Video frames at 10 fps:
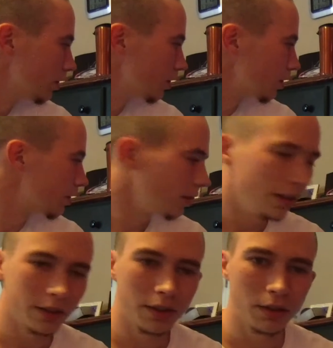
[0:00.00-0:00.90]
you can see,
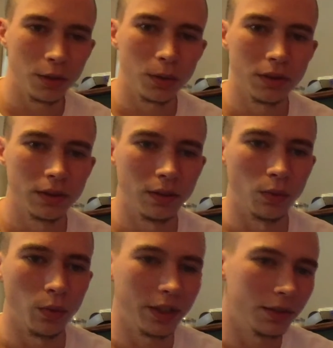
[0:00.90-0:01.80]
it's still
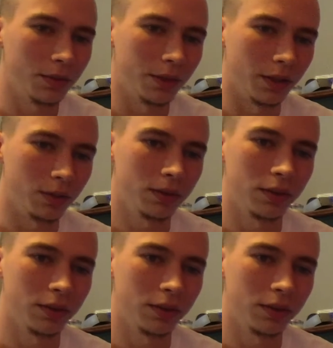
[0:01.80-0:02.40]
way too low.